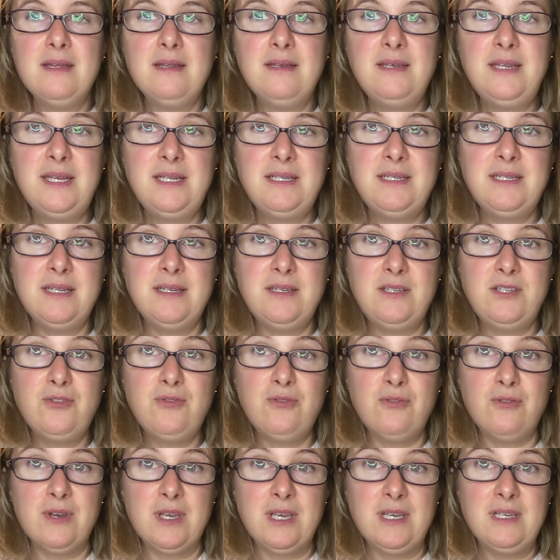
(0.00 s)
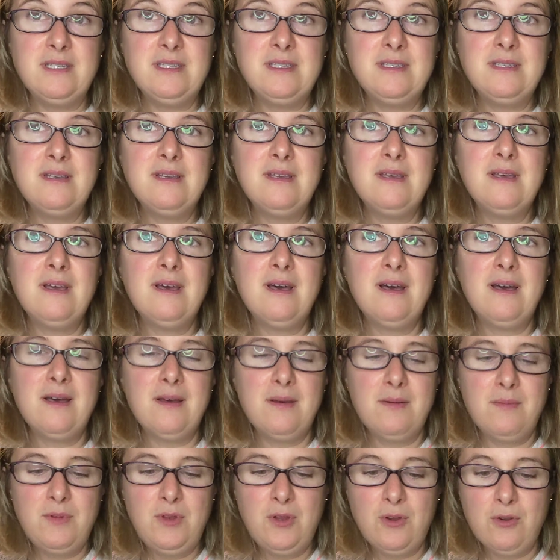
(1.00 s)
knitted toys,
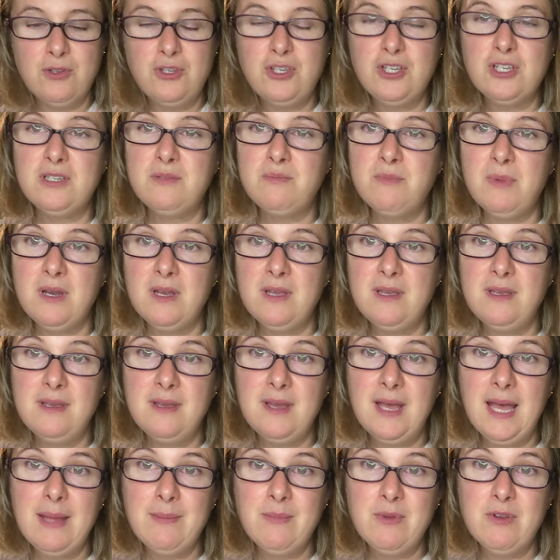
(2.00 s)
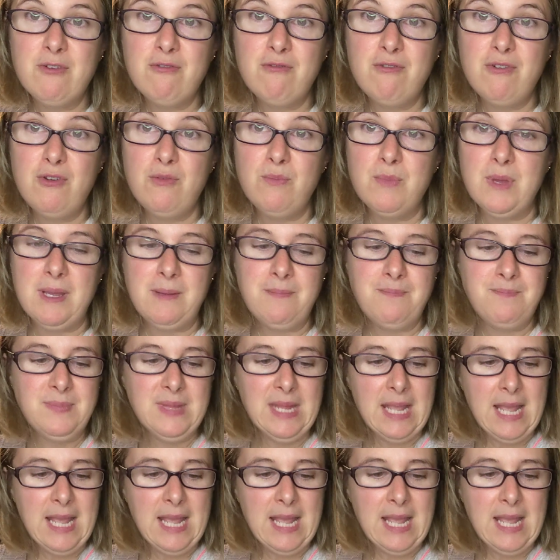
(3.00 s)
not just my amigurumi.